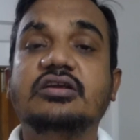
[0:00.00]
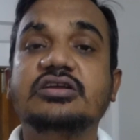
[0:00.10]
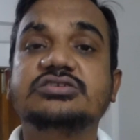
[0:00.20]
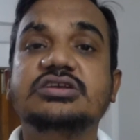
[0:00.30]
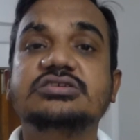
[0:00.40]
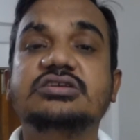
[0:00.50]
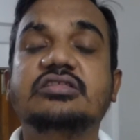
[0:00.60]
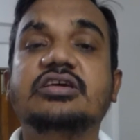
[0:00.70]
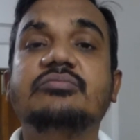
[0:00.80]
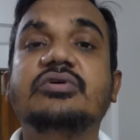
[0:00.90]
Iteration is
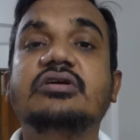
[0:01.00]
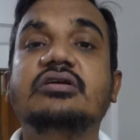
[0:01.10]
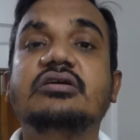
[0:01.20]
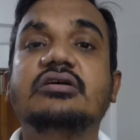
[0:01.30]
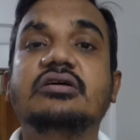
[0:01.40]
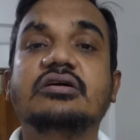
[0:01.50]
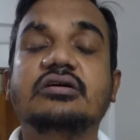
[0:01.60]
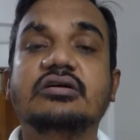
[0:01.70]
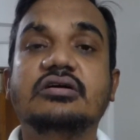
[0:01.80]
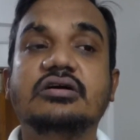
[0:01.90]
nothing but
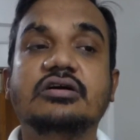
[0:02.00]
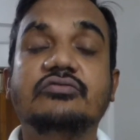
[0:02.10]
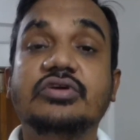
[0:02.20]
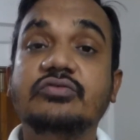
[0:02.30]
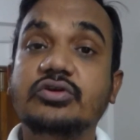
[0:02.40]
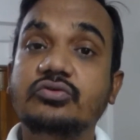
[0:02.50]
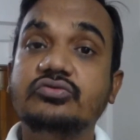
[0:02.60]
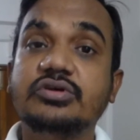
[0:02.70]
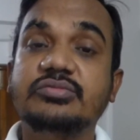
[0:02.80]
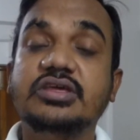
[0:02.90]
Uh, when we do
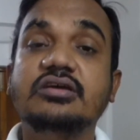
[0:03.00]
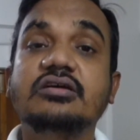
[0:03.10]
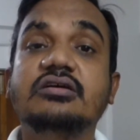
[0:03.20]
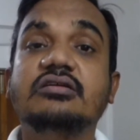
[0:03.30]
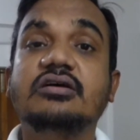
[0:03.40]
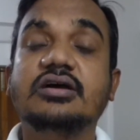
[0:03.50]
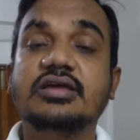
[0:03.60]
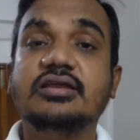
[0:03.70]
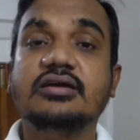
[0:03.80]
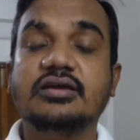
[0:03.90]
something
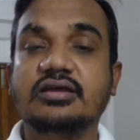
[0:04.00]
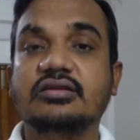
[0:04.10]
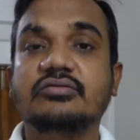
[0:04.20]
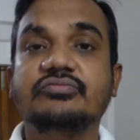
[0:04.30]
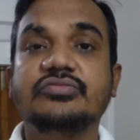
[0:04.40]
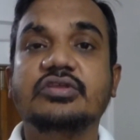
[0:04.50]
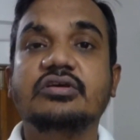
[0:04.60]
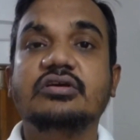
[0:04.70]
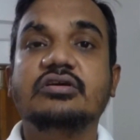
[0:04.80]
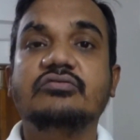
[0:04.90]
again and again,
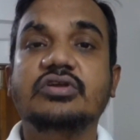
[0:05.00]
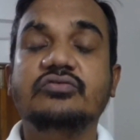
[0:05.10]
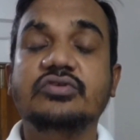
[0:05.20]
when